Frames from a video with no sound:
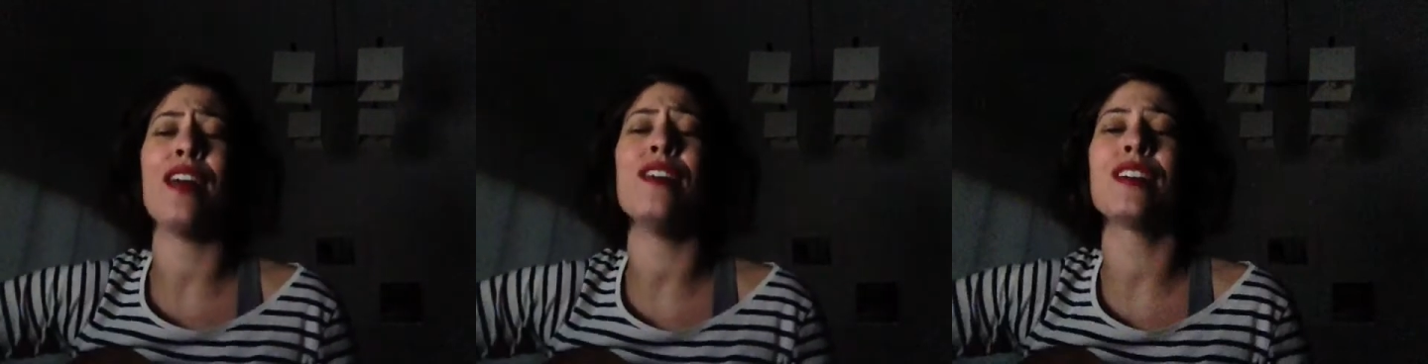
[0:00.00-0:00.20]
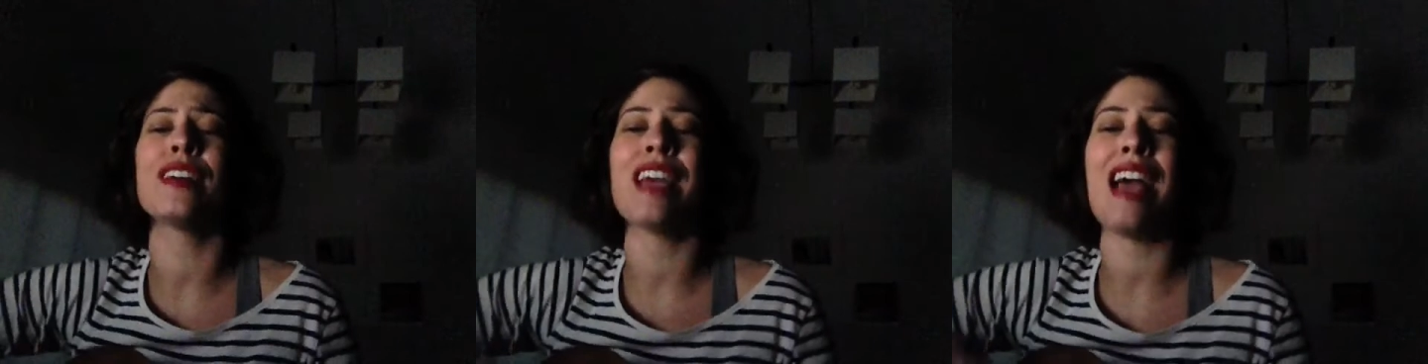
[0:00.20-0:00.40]

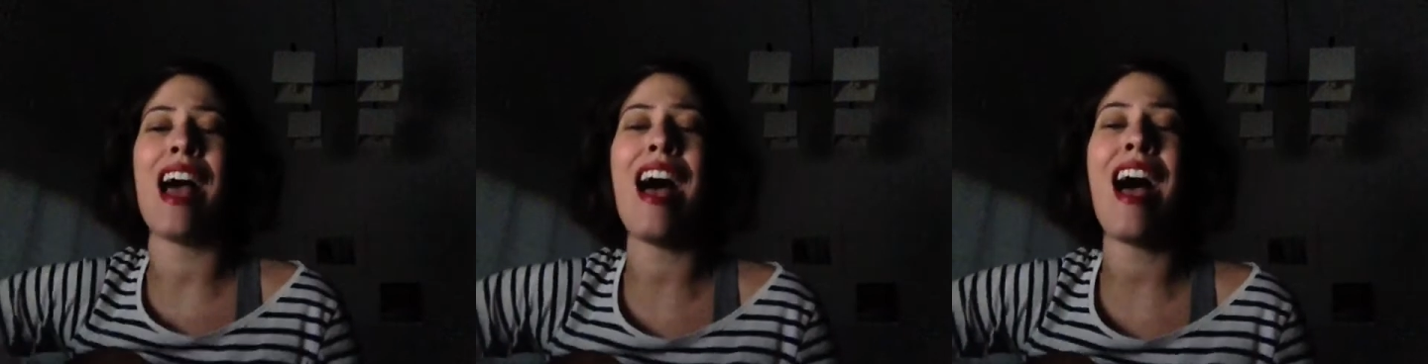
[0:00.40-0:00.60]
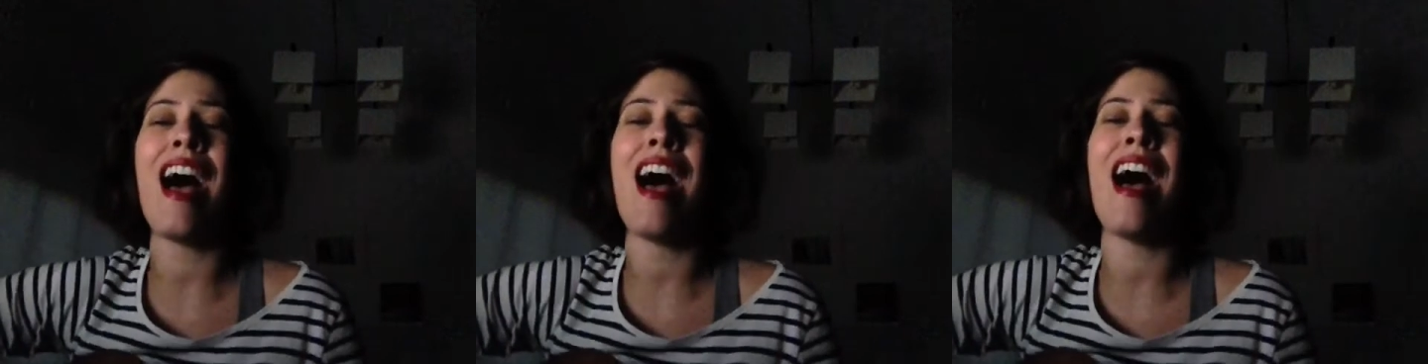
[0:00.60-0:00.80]
don't
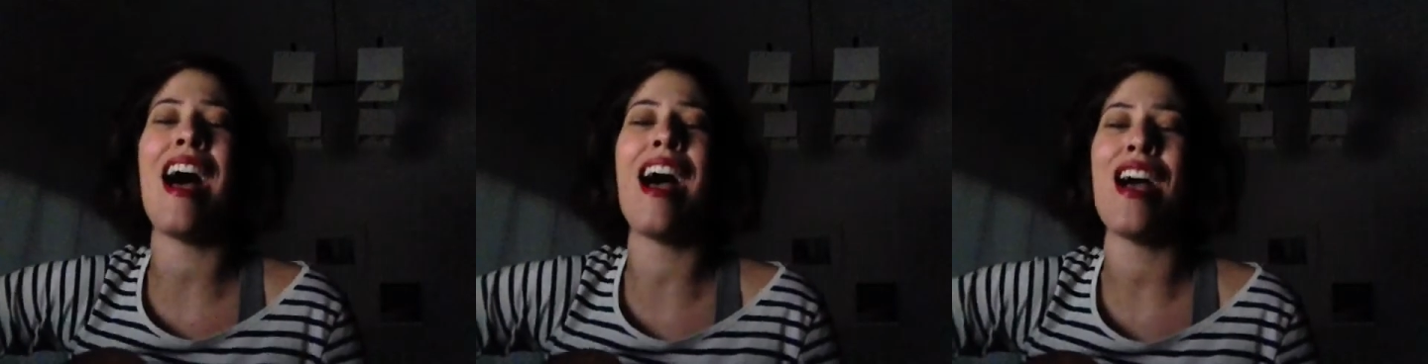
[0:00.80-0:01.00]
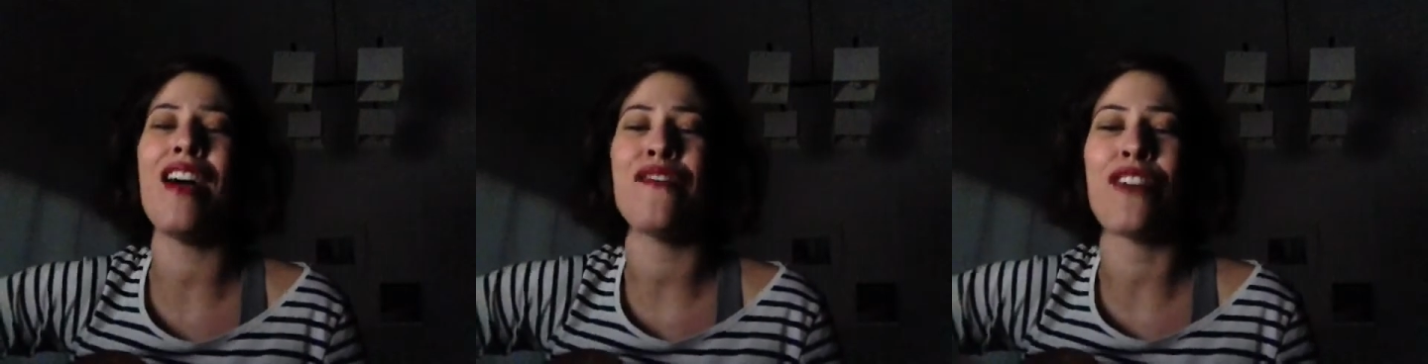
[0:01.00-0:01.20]

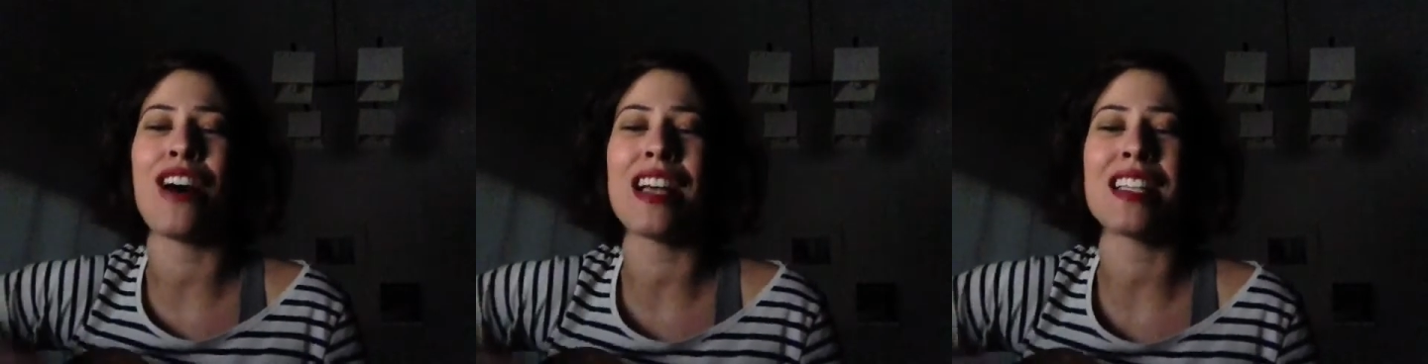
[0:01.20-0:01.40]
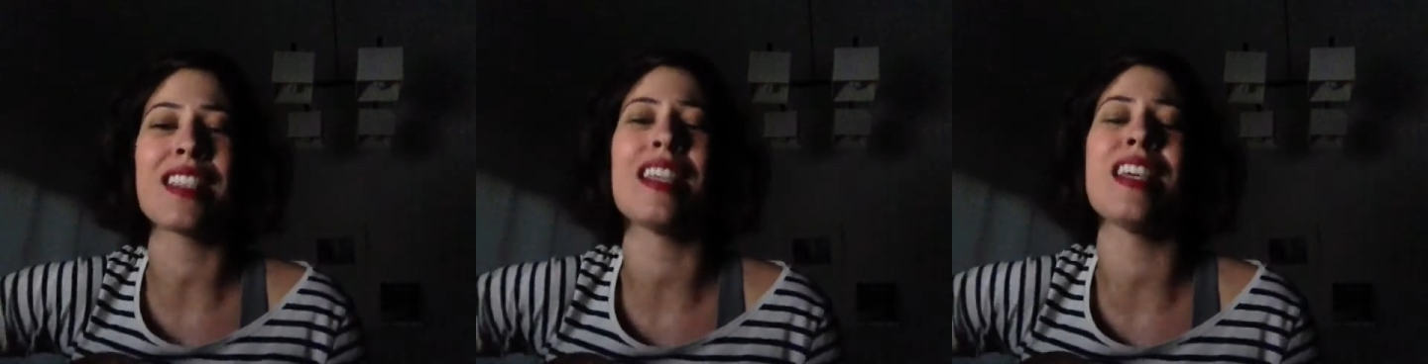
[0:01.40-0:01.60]
care if
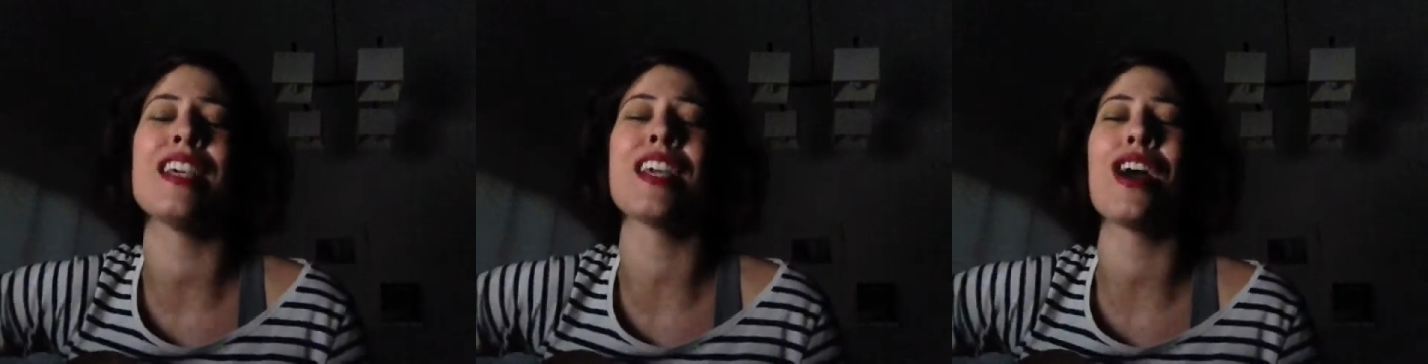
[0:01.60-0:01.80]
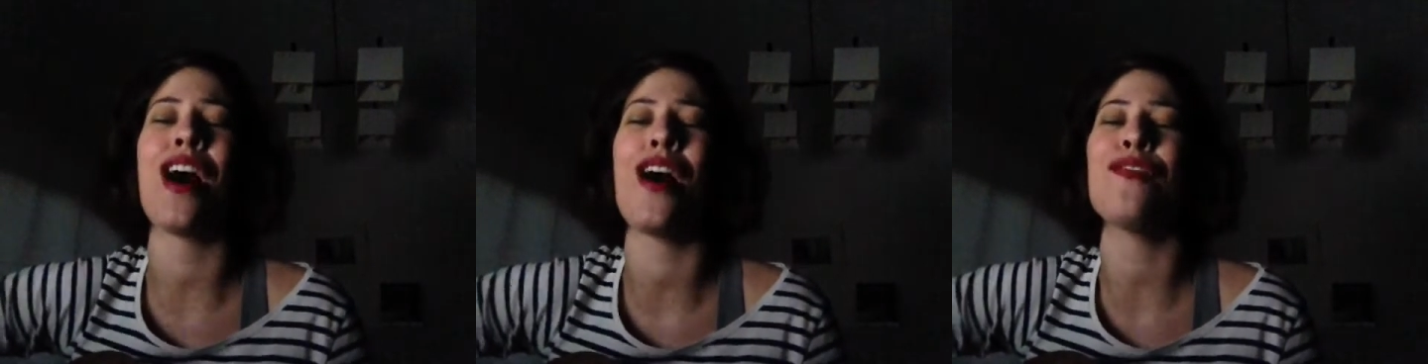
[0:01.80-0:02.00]
I
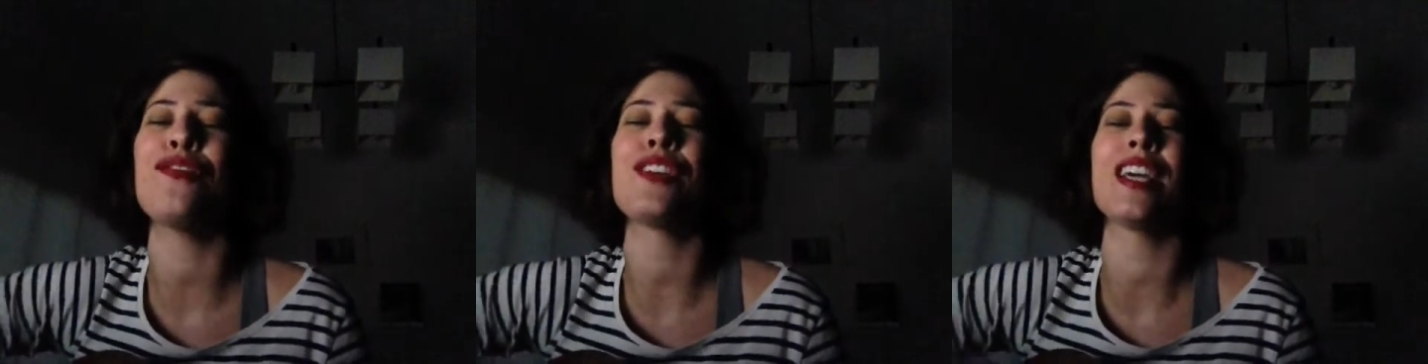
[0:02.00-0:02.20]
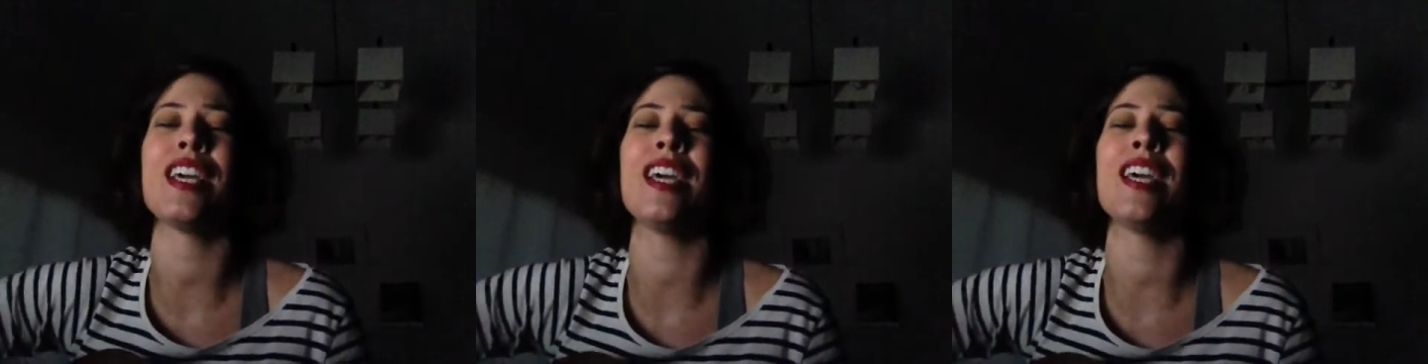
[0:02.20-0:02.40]
sing off
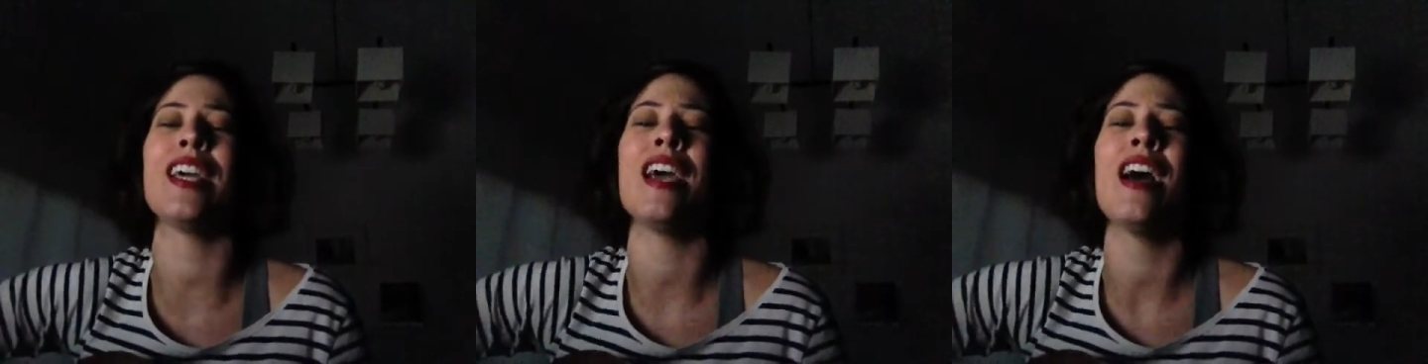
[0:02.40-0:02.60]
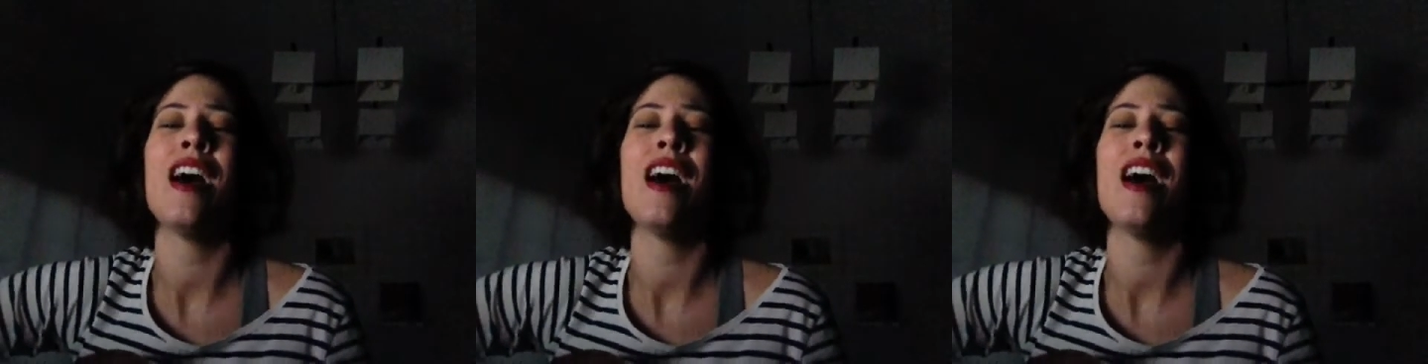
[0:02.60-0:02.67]
key.